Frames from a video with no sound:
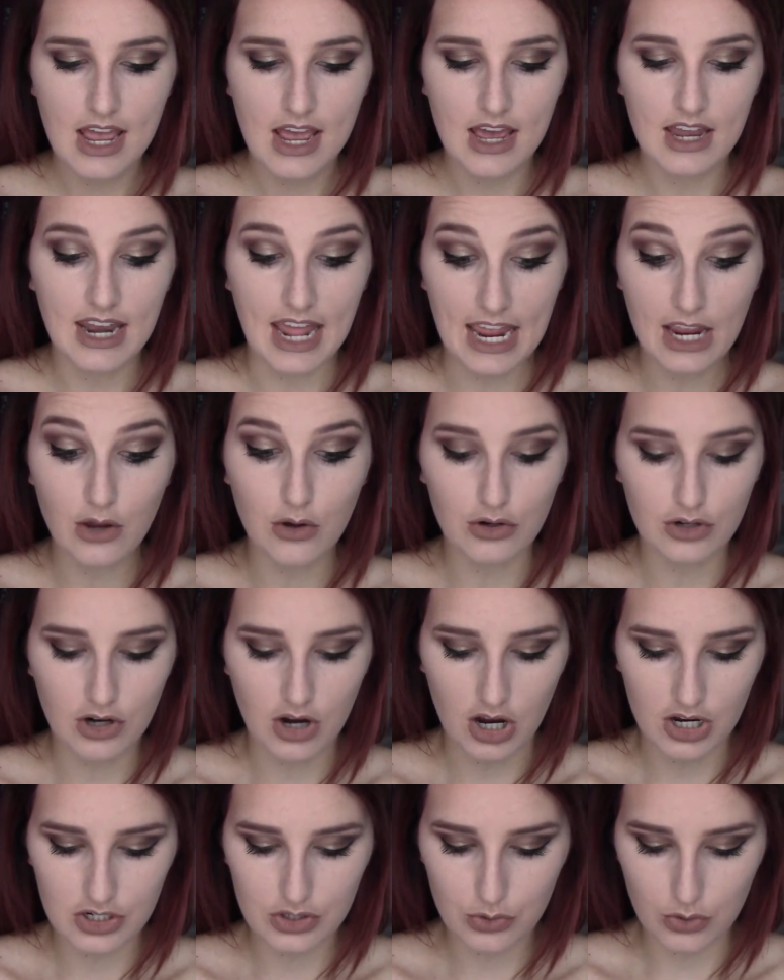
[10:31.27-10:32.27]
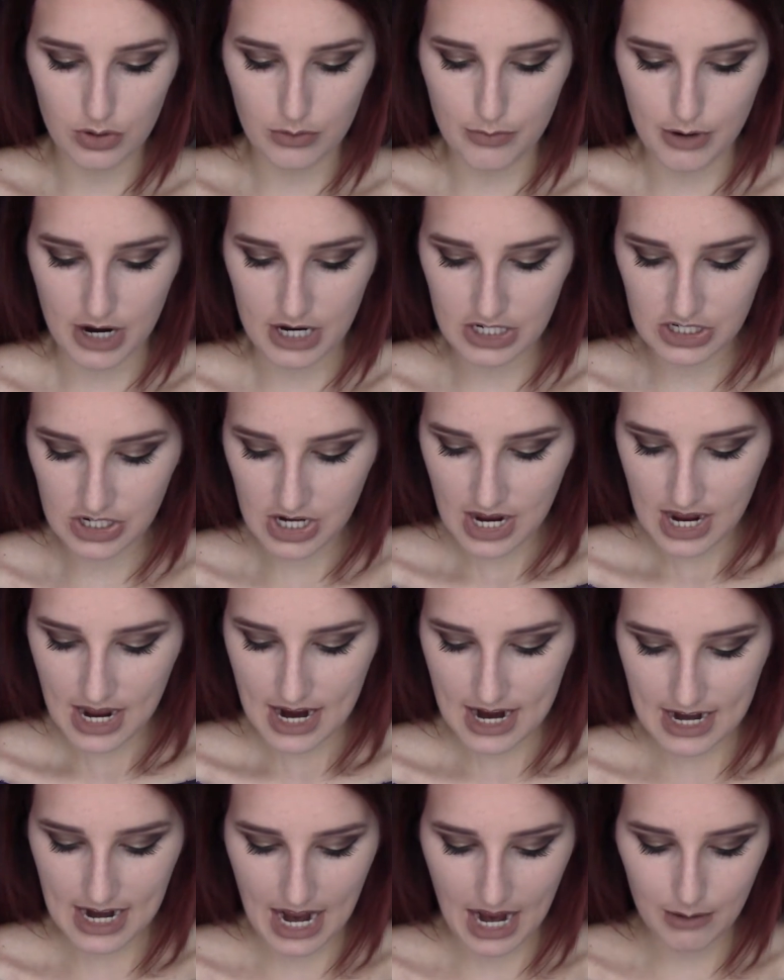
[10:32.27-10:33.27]
an angled contour brush,
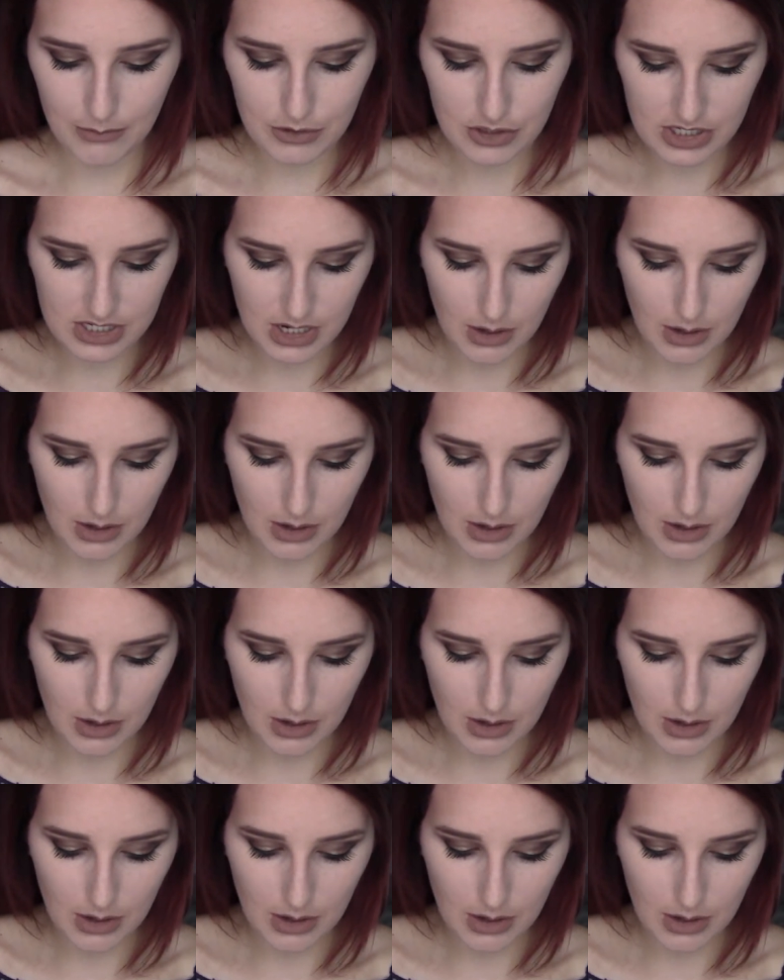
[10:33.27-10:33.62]
and I'm just